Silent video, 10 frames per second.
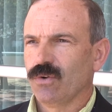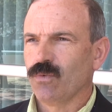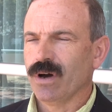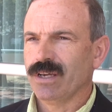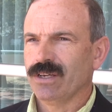
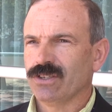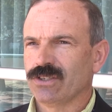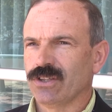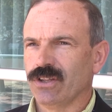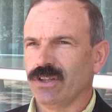One
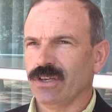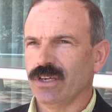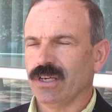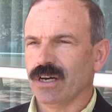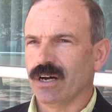is
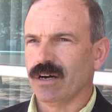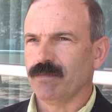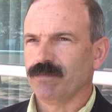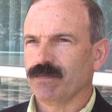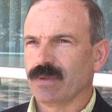the
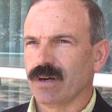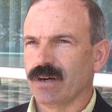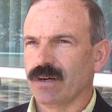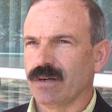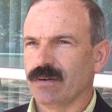
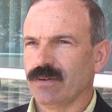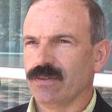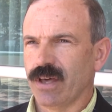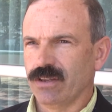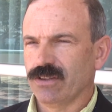
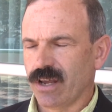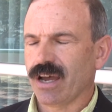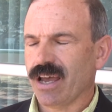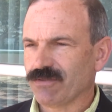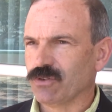that
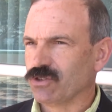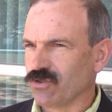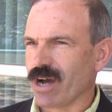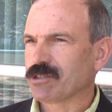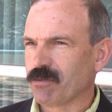I have to
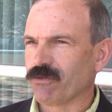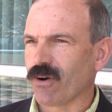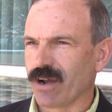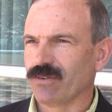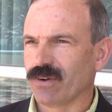address
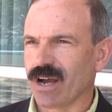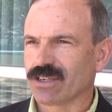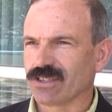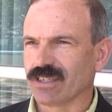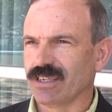before I would
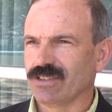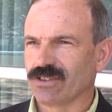actually